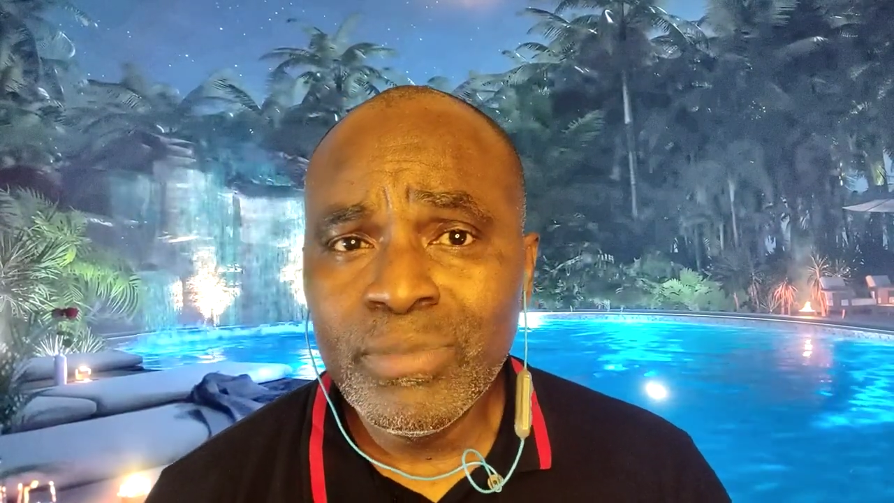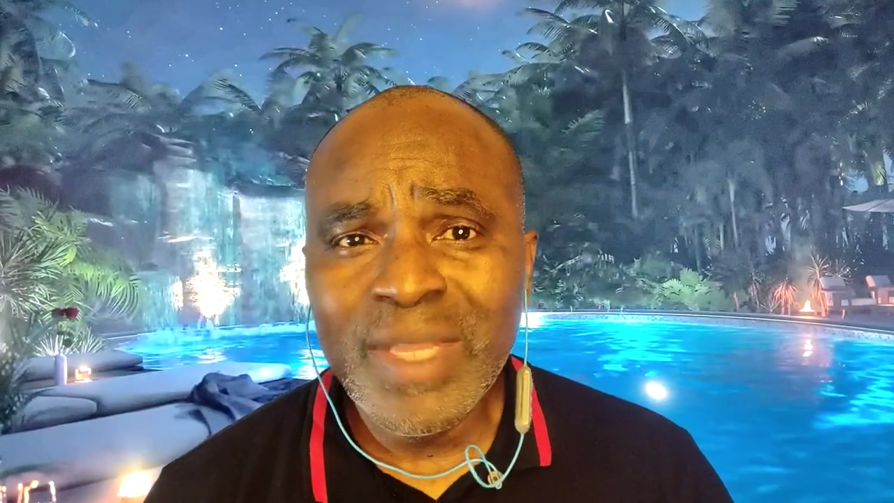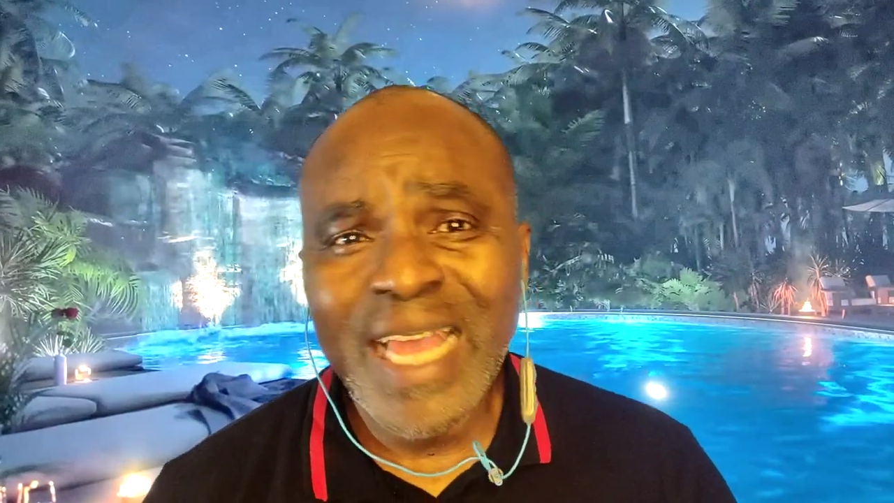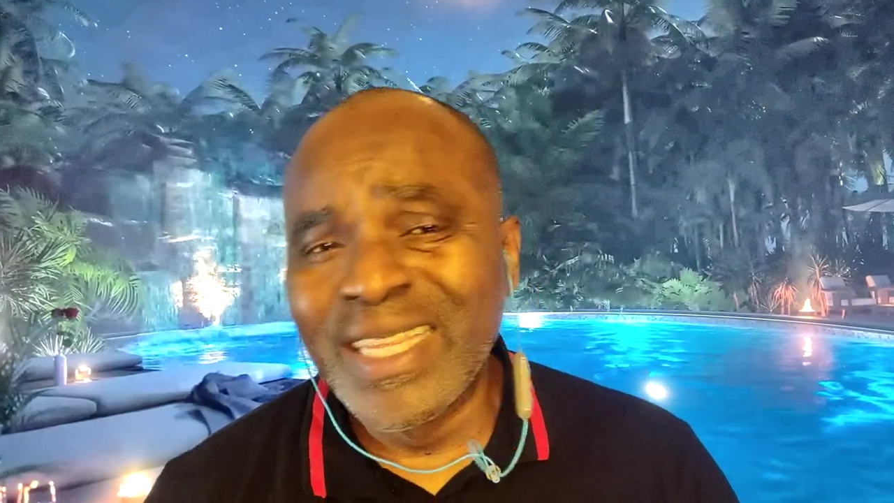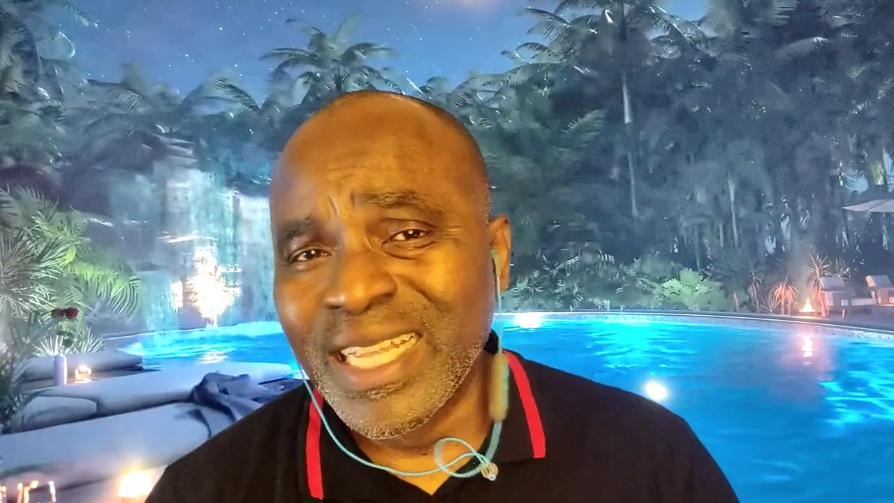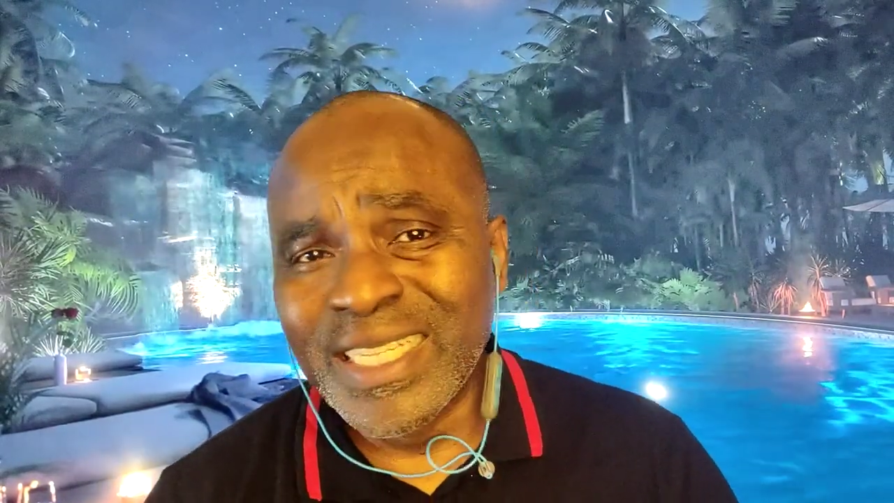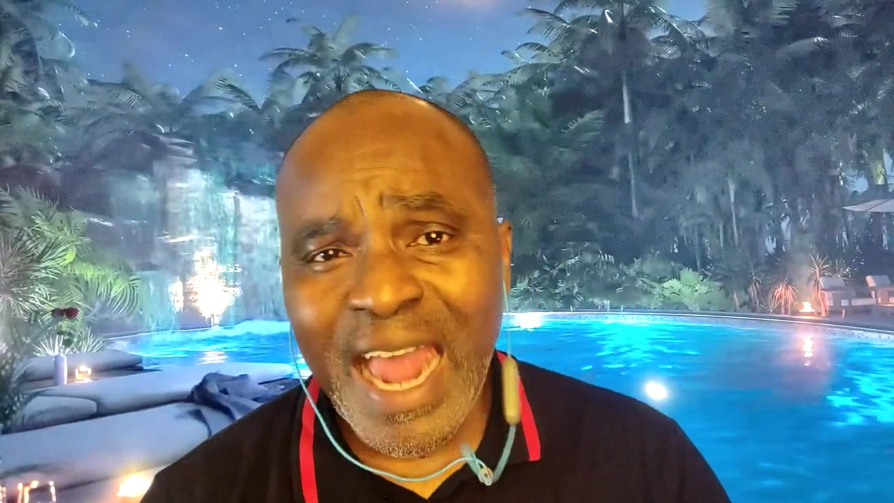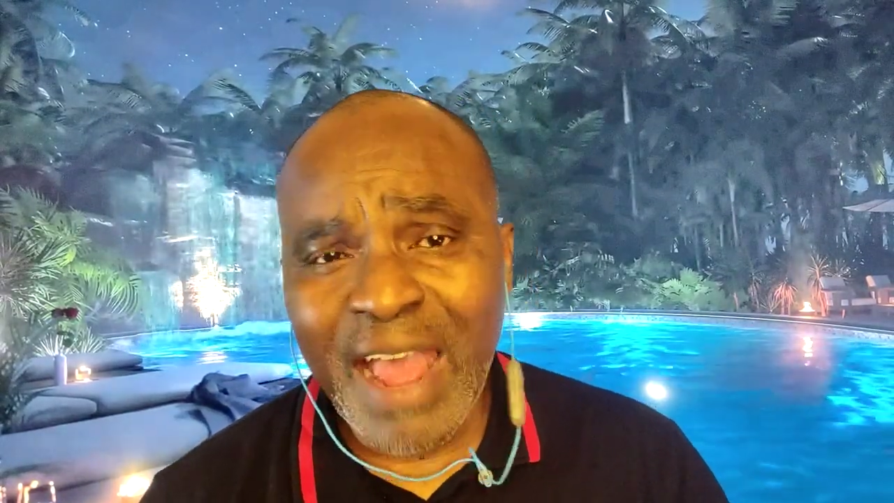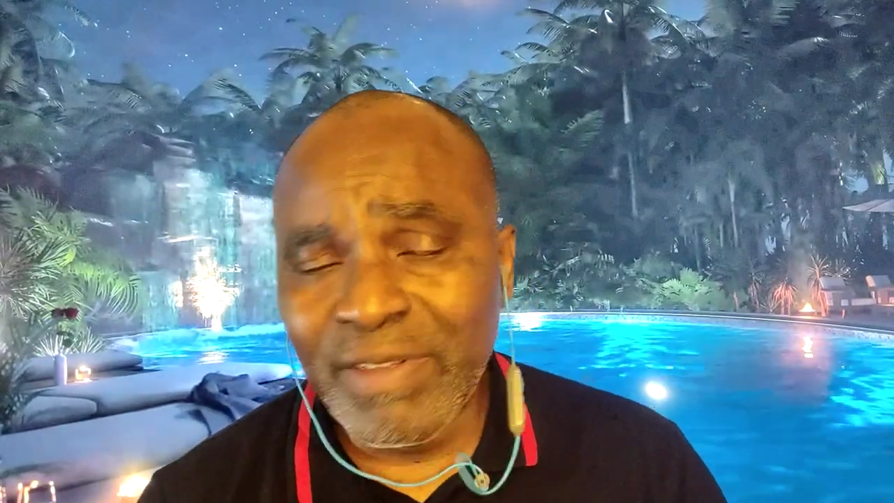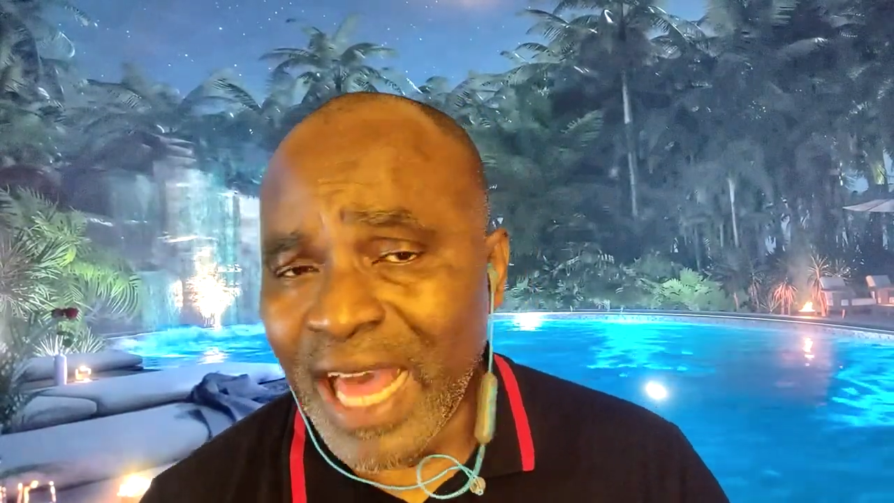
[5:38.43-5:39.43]
it doesn't have
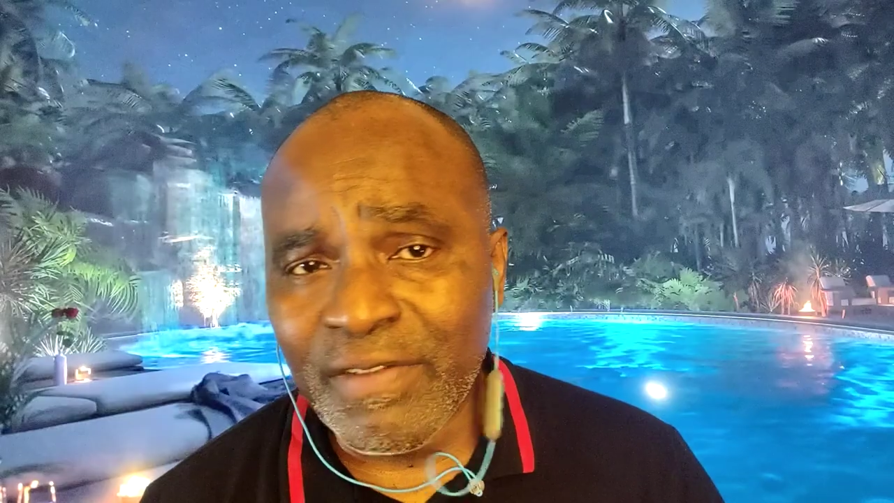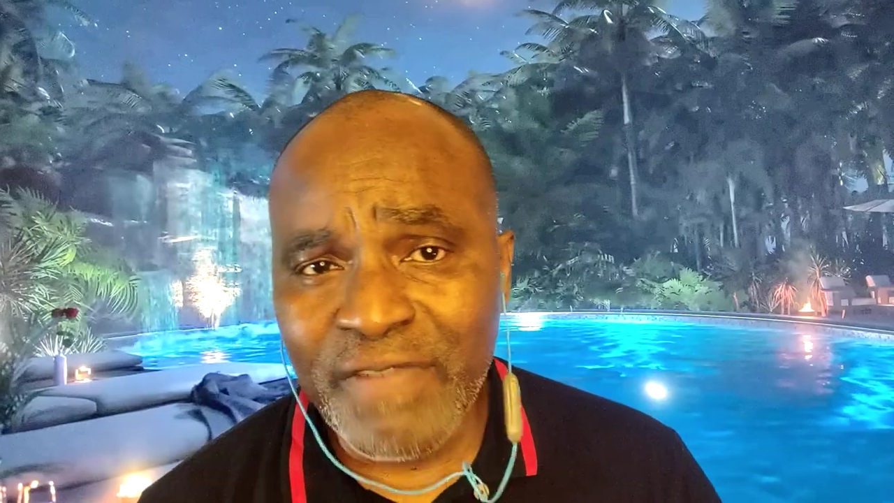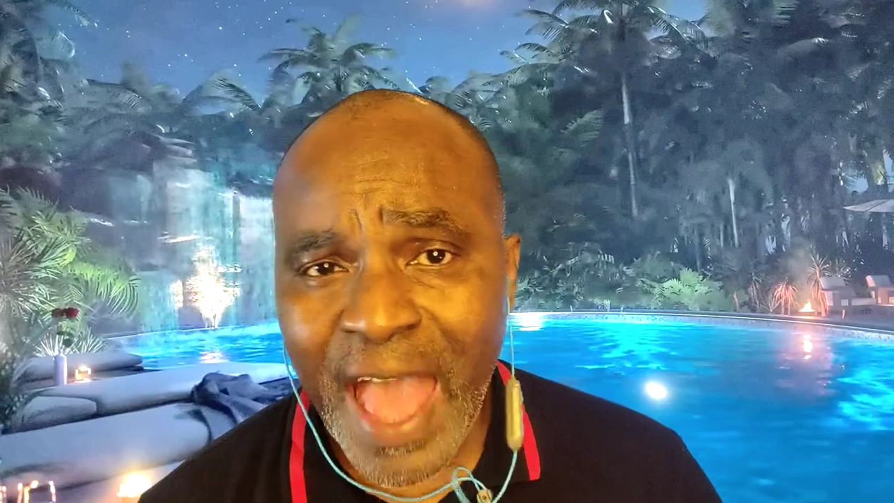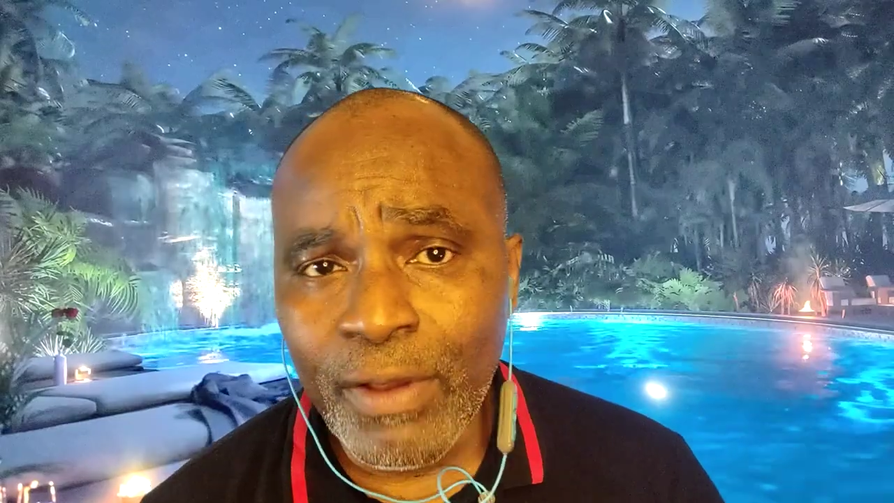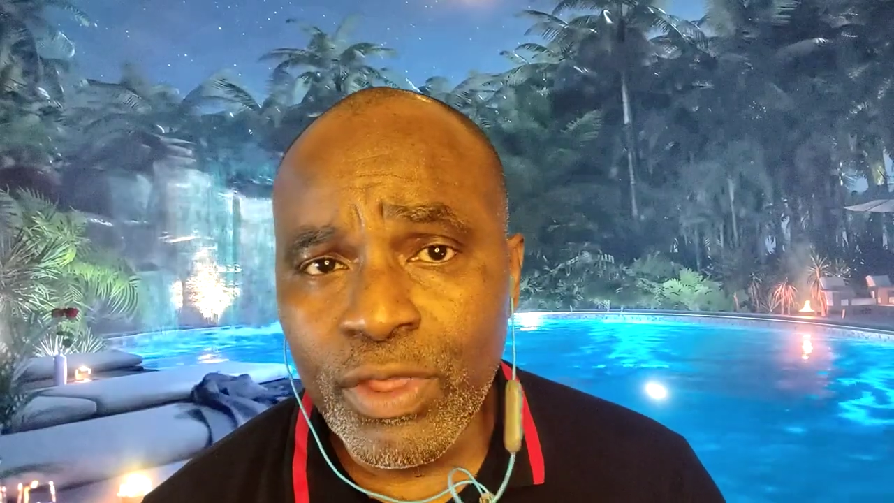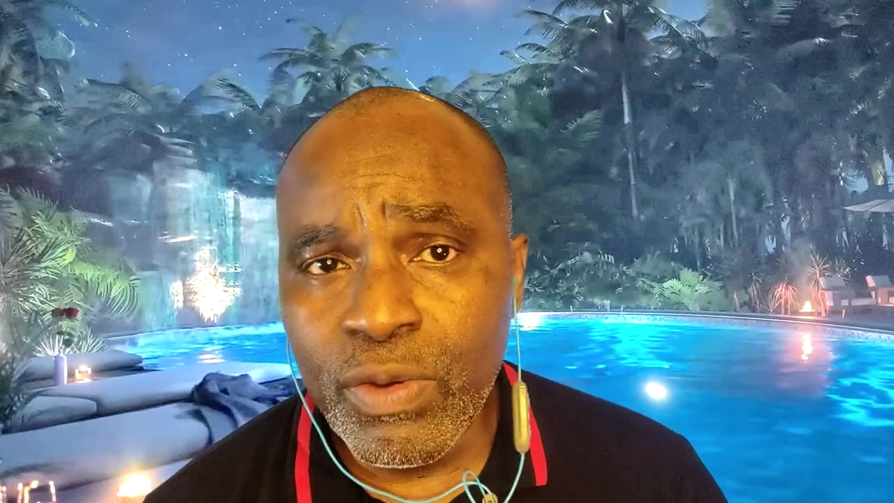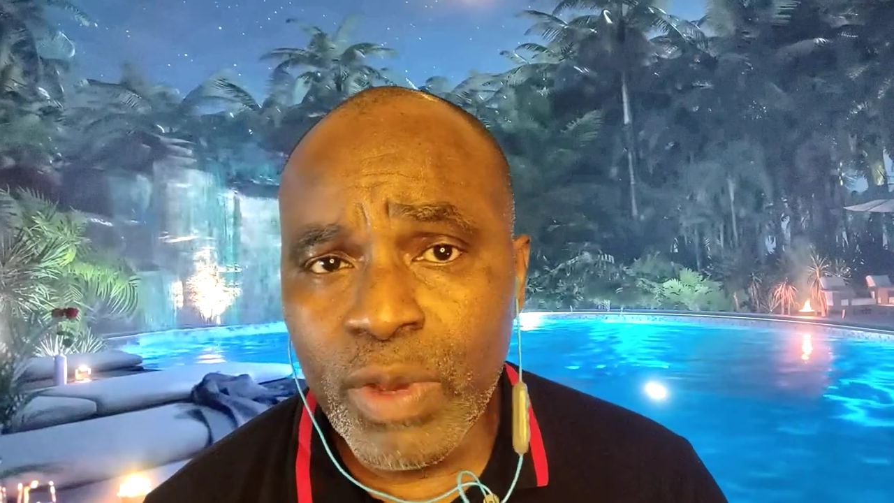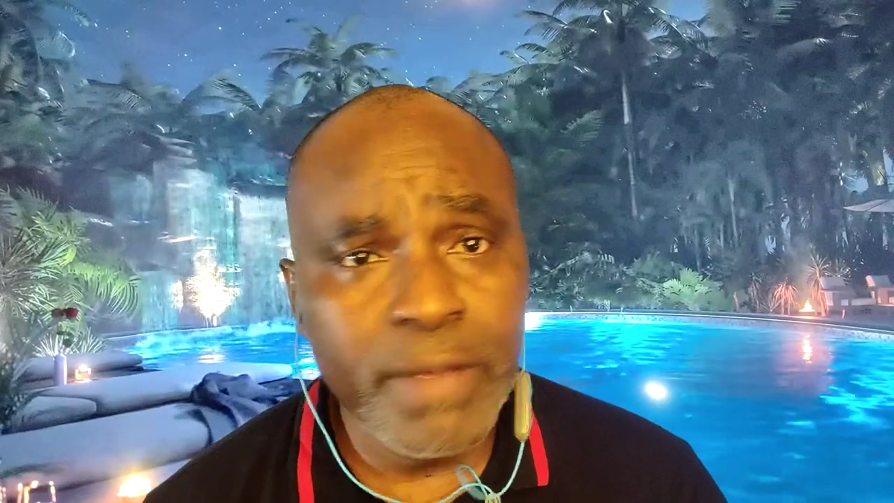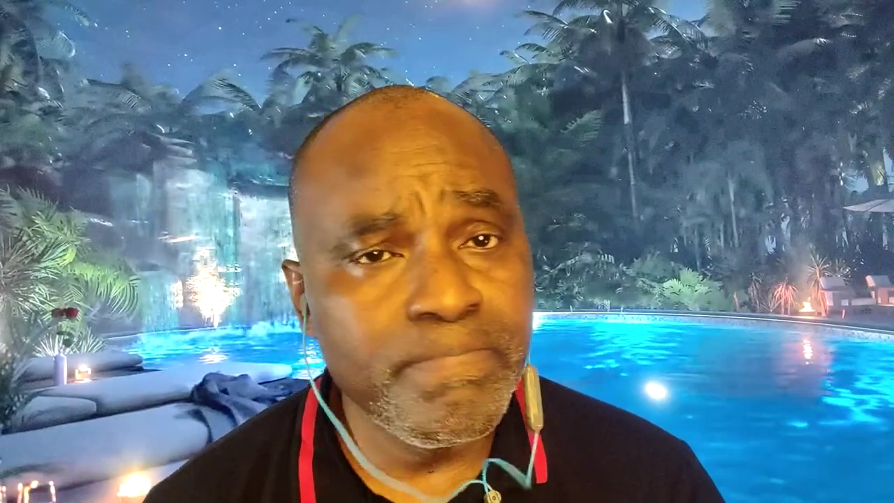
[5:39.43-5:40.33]
a lot of value in it